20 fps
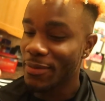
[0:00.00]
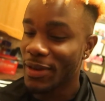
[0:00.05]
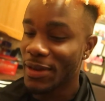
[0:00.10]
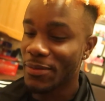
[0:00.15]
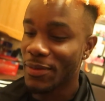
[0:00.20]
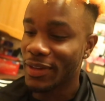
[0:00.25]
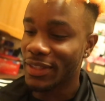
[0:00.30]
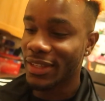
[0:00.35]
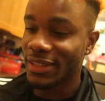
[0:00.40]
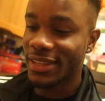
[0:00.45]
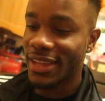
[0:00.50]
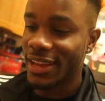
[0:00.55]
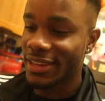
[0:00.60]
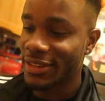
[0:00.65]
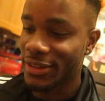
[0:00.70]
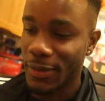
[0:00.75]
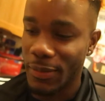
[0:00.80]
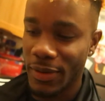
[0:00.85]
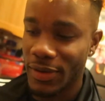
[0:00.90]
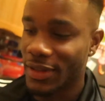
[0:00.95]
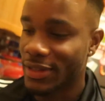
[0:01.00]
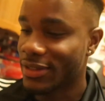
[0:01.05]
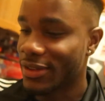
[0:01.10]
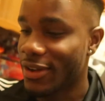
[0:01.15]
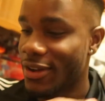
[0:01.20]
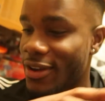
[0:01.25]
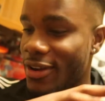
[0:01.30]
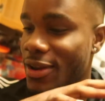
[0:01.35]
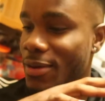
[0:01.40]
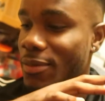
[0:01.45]
pretty much just catching up and just
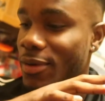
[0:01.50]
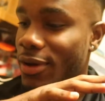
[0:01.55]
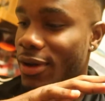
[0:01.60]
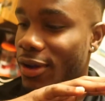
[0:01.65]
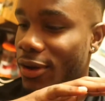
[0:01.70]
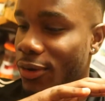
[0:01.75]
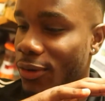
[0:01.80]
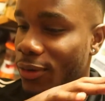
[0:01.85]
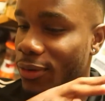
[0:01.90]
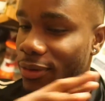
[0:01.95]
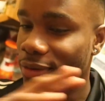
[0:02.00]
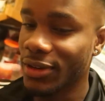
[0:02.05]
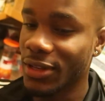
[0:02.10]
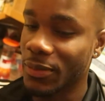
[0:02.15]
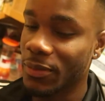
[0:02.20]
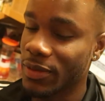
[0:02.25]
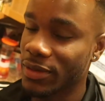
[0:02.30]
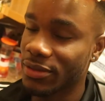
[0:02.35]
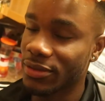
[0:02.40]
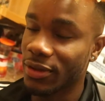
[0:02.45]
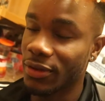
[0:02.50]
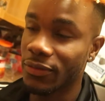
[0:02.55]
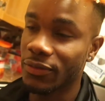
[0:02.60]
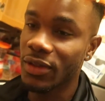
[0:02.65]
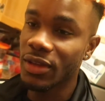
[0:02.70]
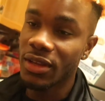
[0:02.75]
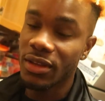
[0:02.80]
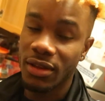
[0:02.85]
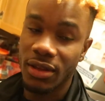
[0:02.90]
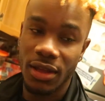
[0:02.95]
talking about a whole heap of stuff.
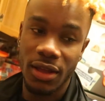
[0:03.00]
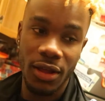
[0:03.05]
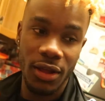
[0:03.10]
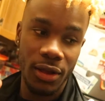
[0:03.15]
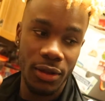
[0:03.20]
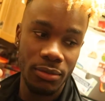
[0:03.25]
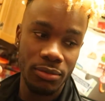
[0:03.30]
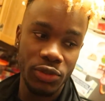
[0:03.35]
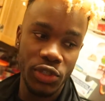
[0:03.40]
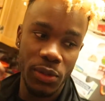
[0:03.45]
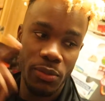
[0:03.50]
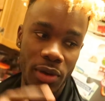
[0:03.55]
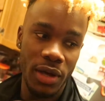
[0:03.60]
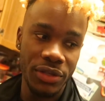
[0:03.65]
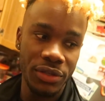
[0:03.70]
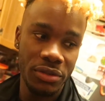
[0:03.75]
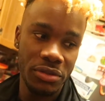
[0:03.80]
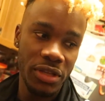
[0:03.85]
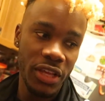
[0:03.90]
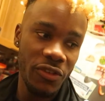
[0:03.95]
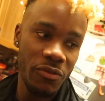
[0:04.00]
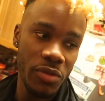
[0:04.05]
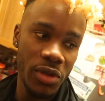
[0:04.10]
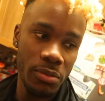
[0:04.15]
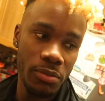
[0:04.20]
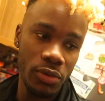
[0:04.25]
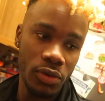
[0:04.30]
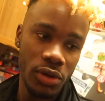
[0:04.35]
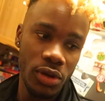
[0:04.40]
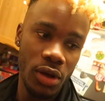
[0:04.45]
Jamon just gave me
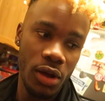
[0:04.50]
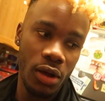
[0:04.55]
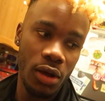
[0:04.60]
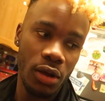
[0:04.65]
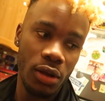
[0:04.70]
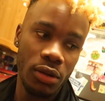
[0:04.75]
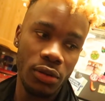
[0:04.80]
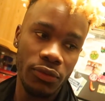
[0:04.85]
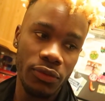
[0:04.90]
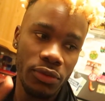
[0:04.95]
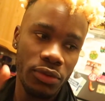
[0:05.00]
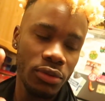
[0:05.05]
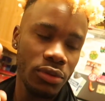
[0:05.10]
a book called